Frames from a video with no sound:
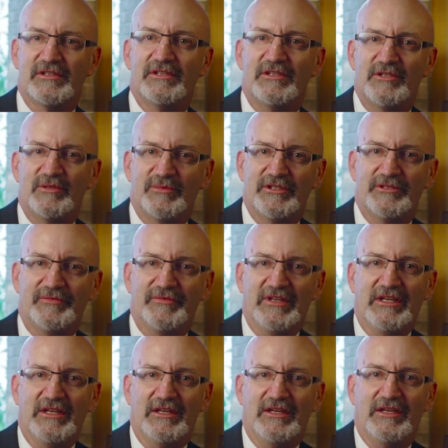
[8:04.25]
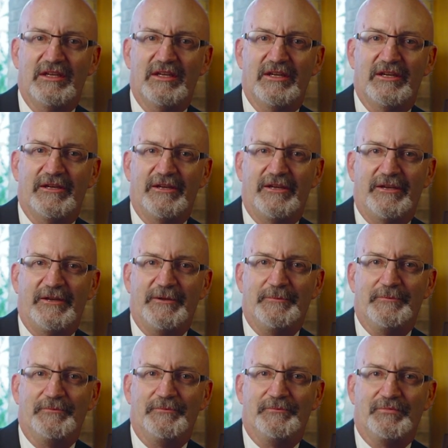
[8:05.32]
of the human
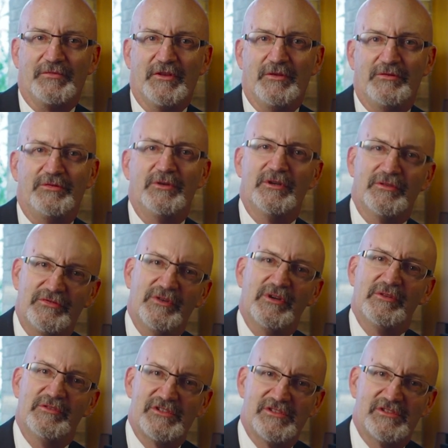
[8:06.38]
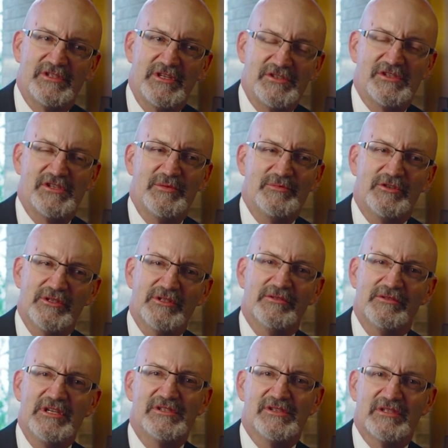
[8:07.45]
um, for, for in some good
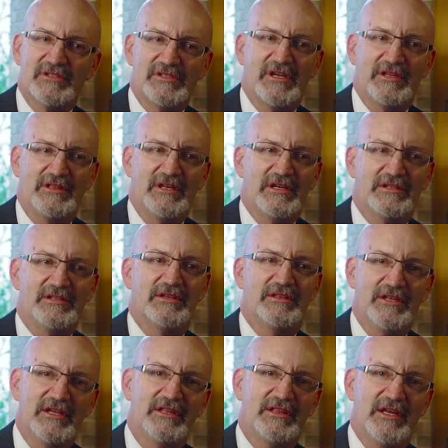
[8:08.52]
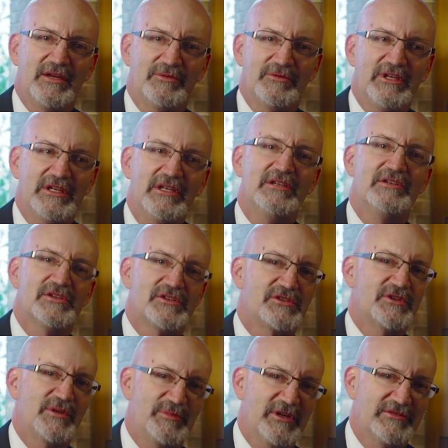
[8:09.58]
reasons, I think, to think that we need to
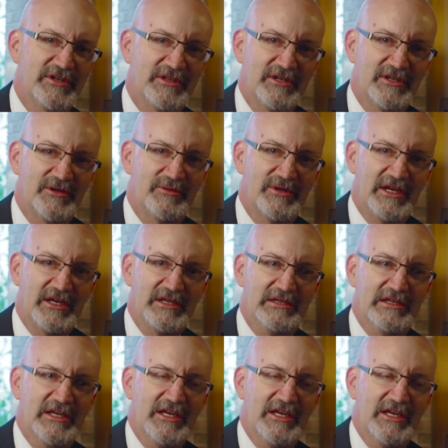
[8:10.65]
strip everything away.